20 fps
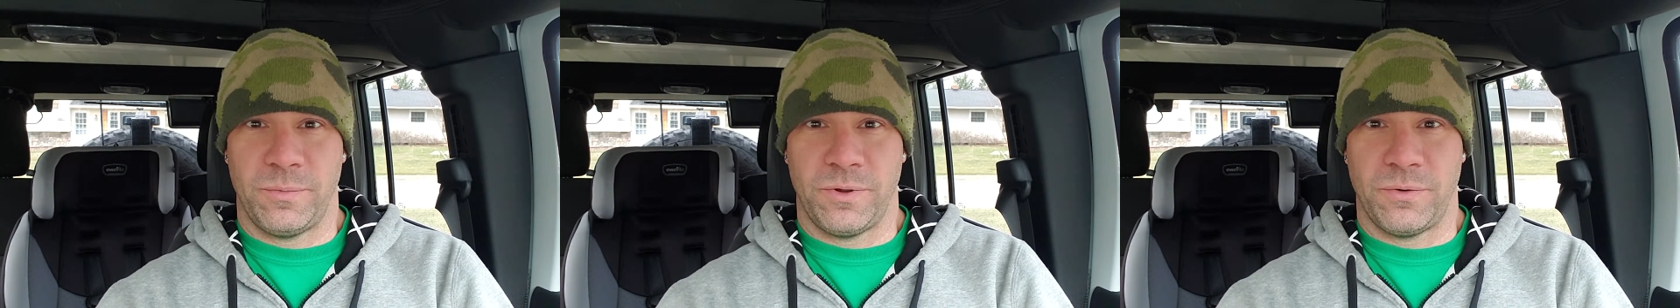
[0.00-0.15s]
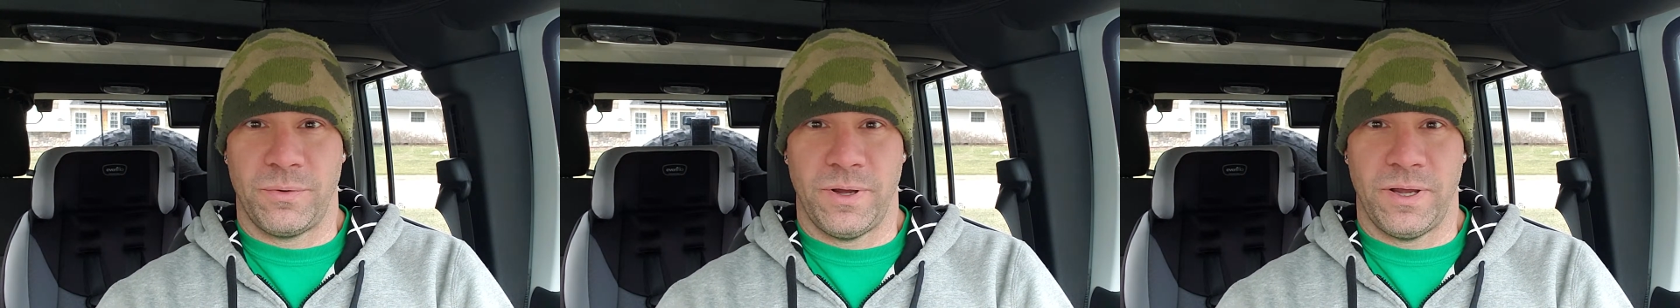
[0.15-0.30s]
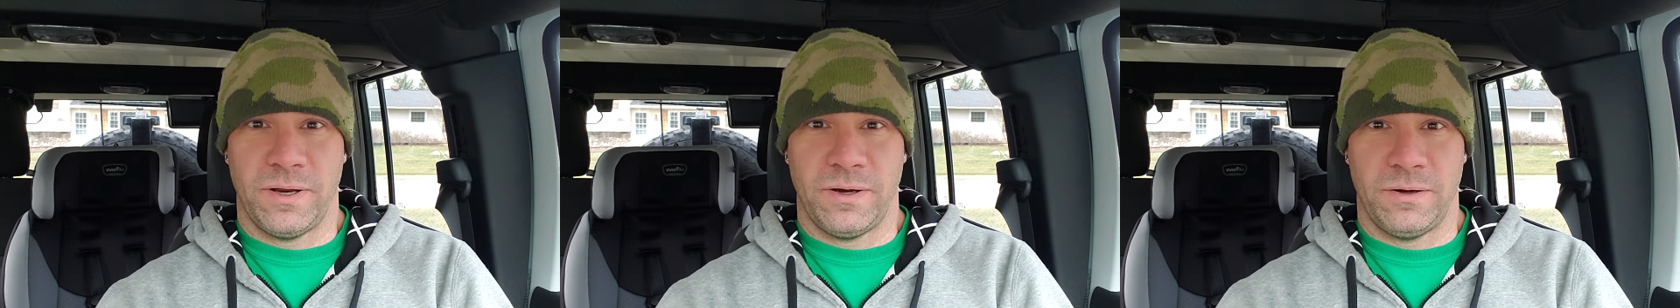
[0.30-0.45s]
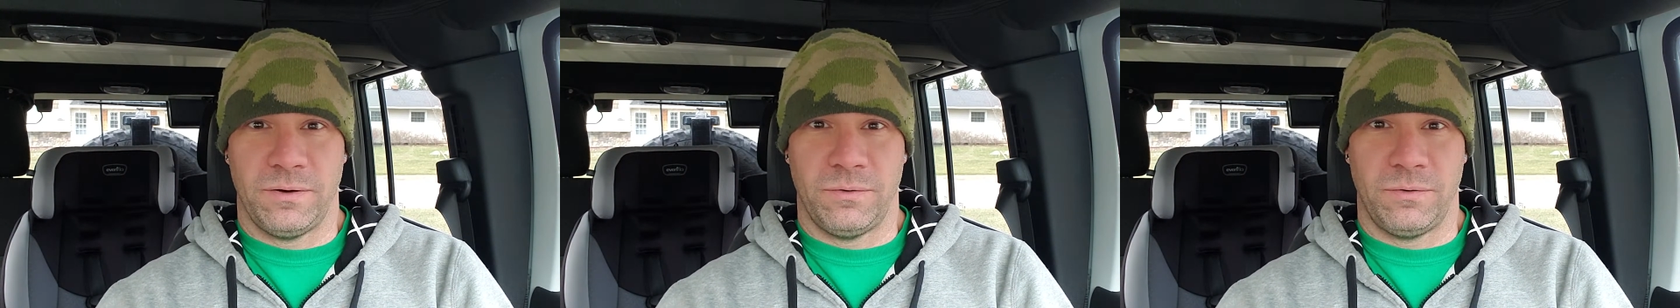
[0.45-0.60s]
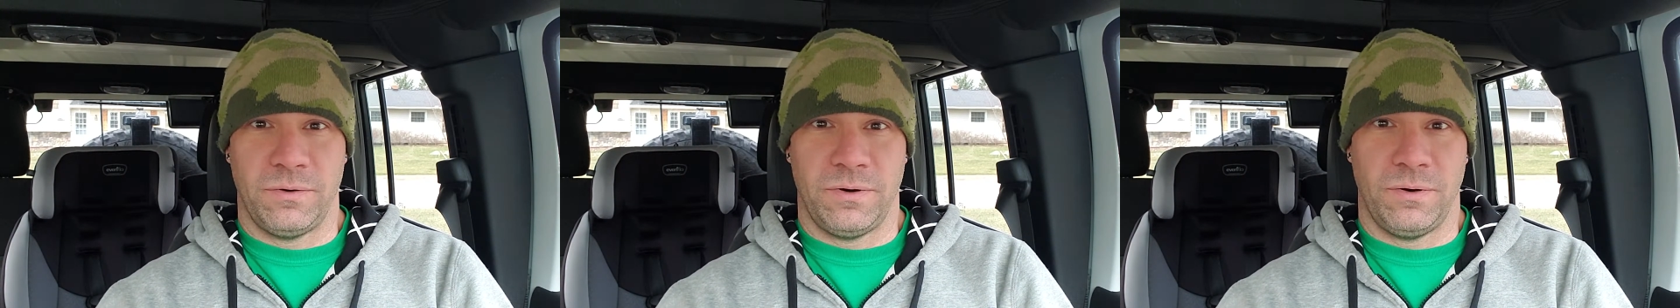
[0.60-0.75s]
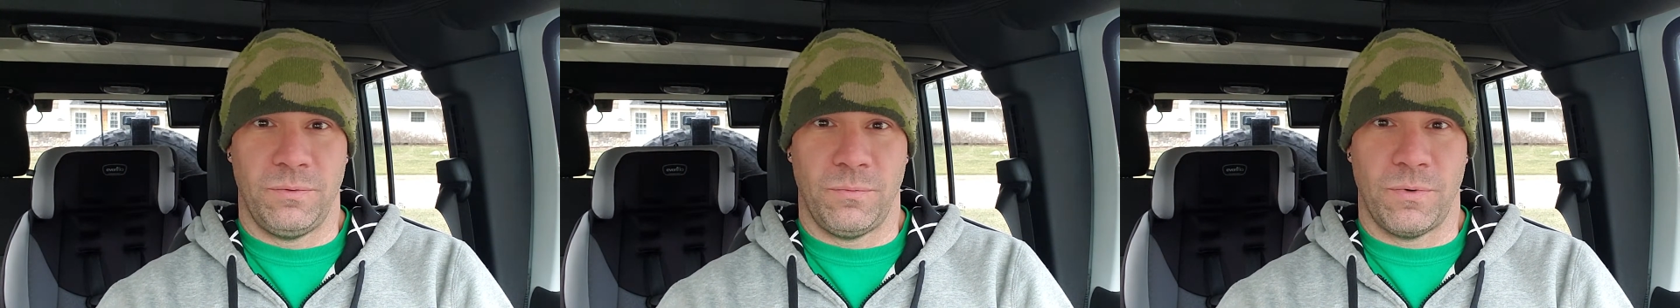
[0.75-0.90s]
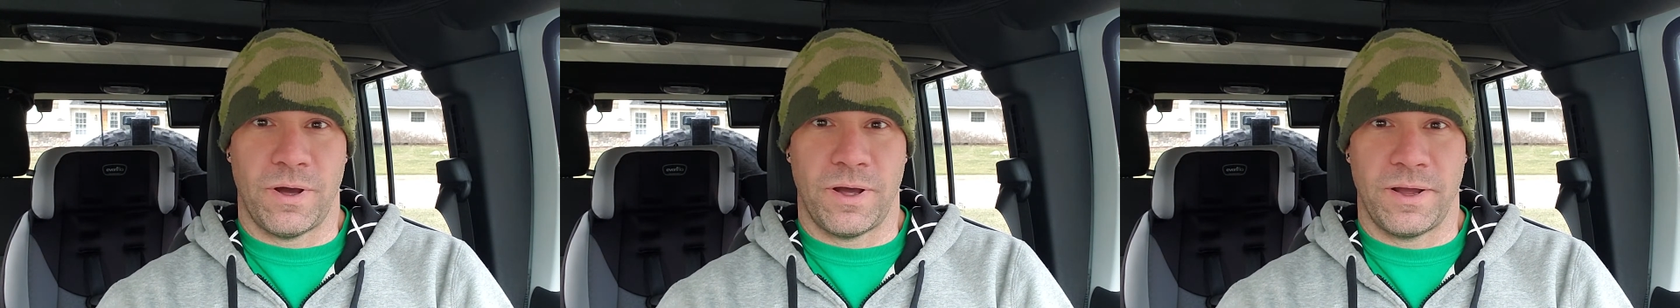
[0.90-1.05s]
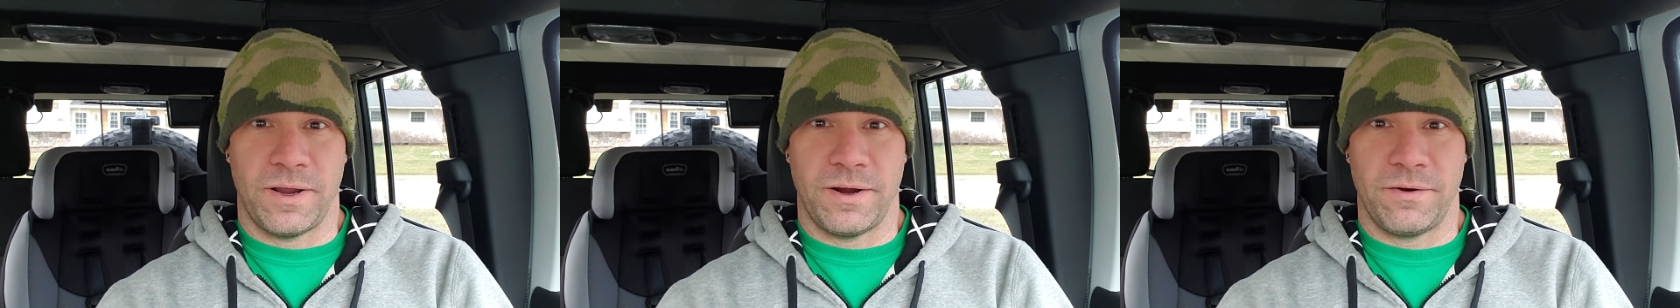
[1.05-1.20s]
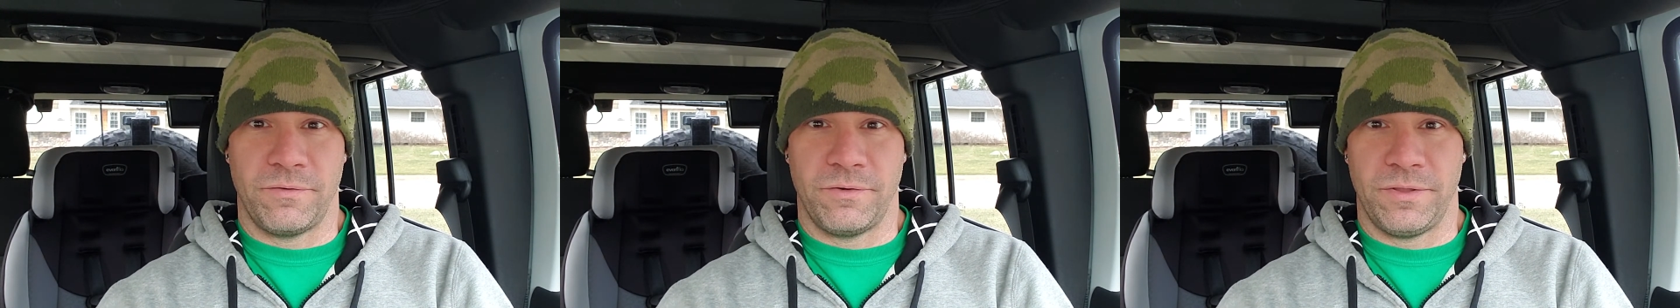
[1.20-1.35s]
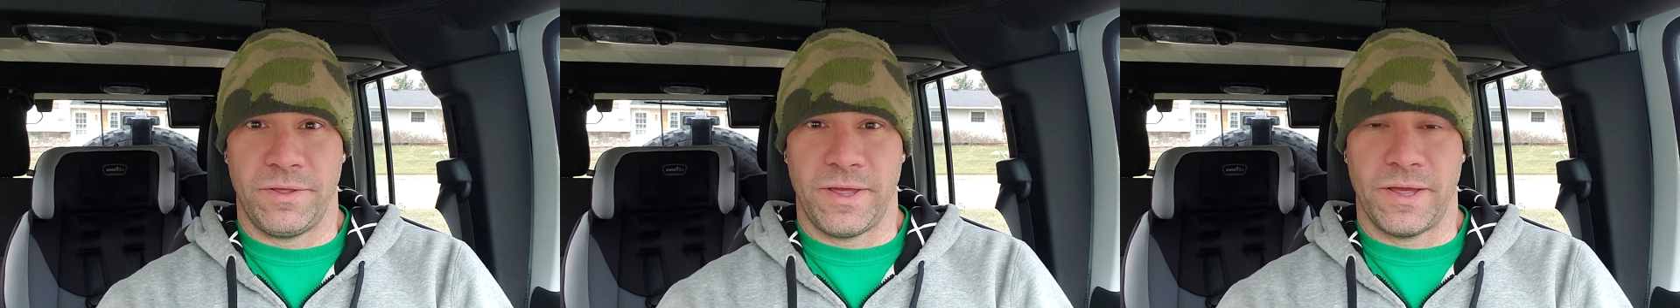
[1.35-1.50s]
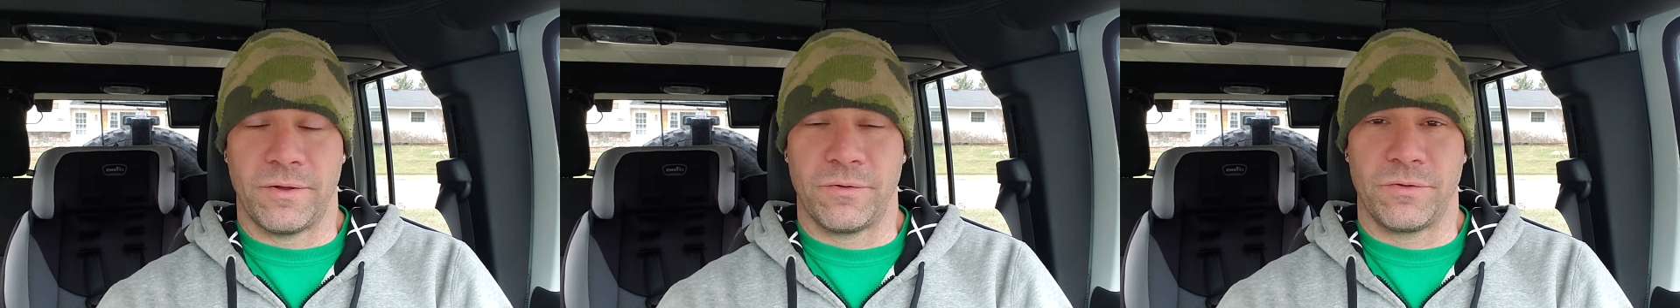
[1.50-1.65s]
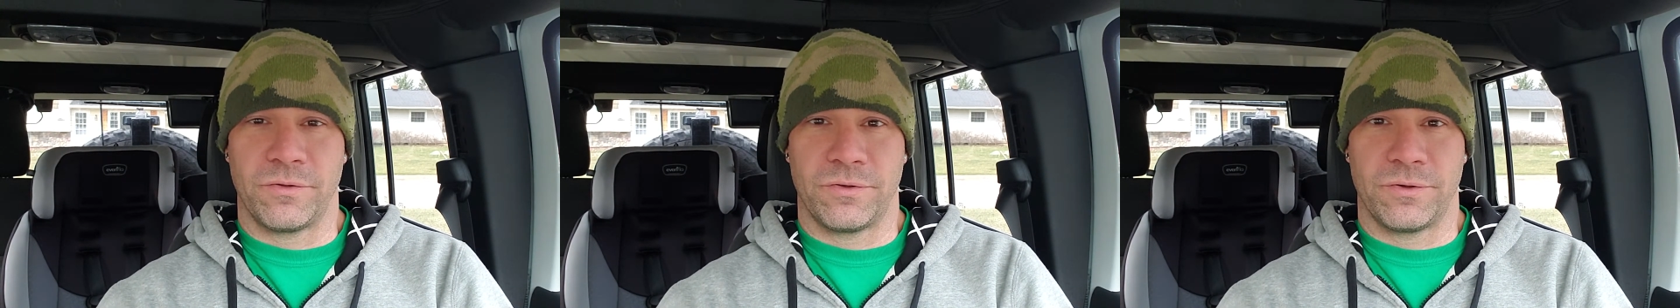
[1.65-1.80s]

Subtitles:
me quit and why and everything else.